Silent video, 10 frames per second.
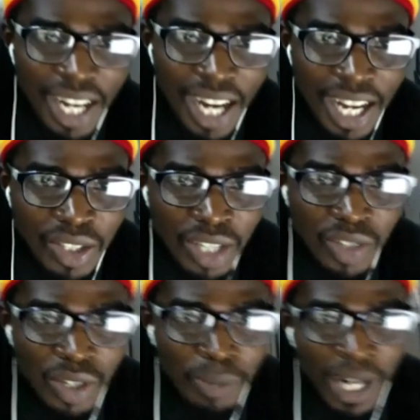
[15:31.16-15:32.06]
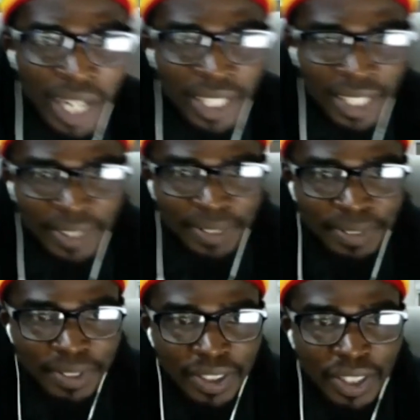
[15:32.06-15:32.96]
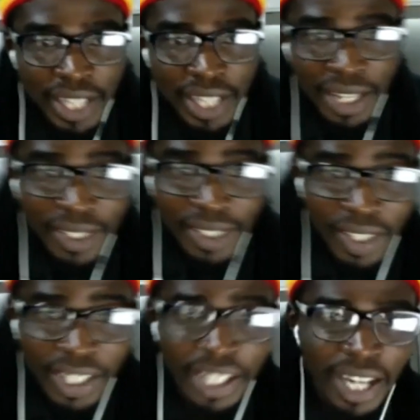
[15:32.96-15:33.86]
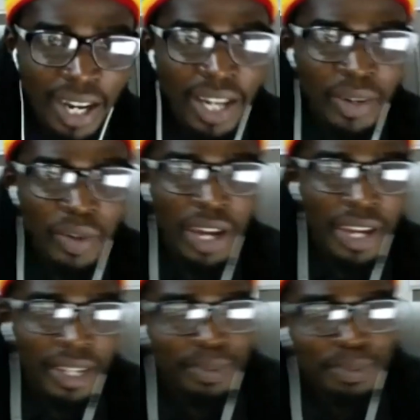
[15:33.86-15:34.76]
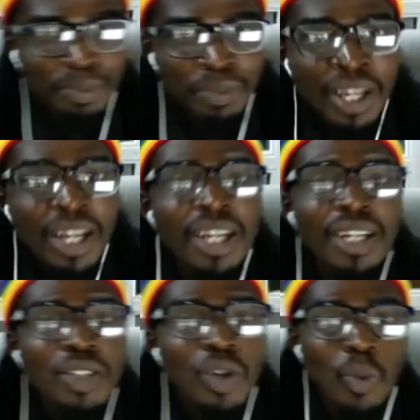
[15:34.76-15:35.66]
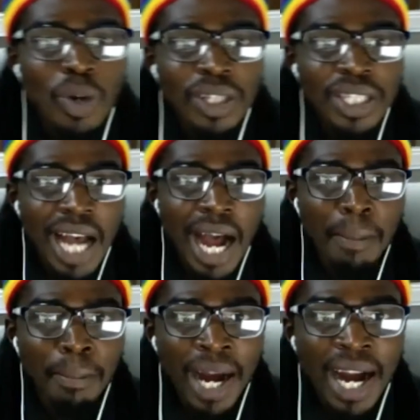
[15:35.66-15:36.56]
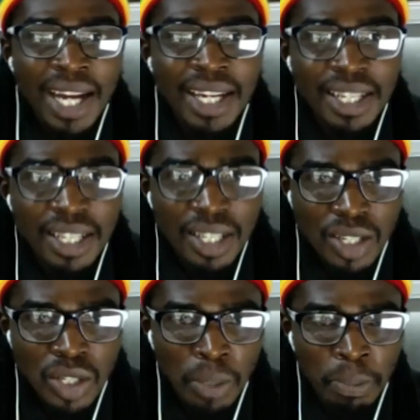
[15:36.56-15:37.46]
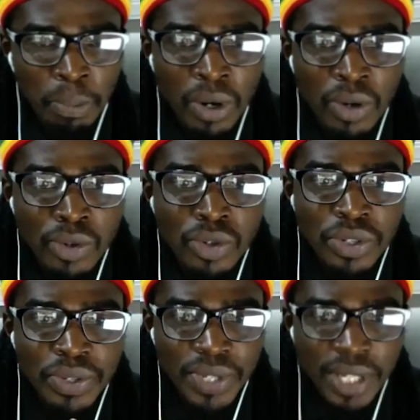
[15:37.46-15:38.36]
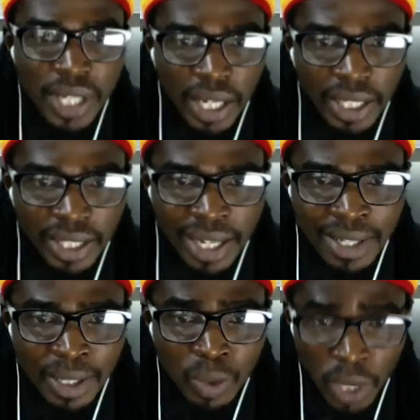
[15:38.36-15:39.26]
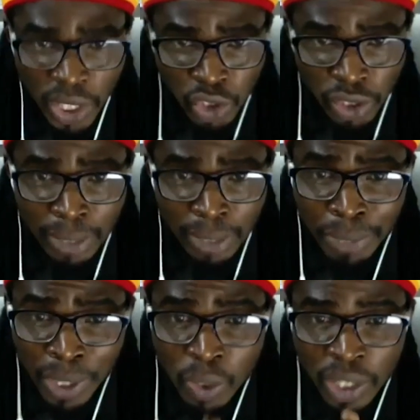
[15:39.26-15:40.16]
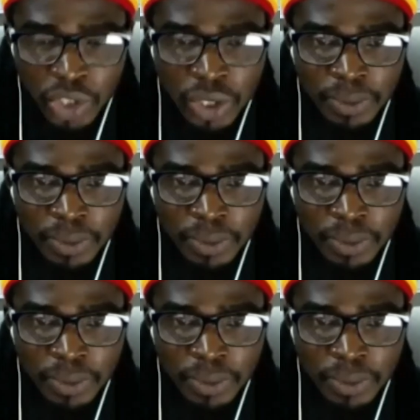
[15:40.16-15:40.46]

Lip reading: As soon as you're back, you're there. Okay, now I know you're here. So what am I supposed to say? That is the question, the big question.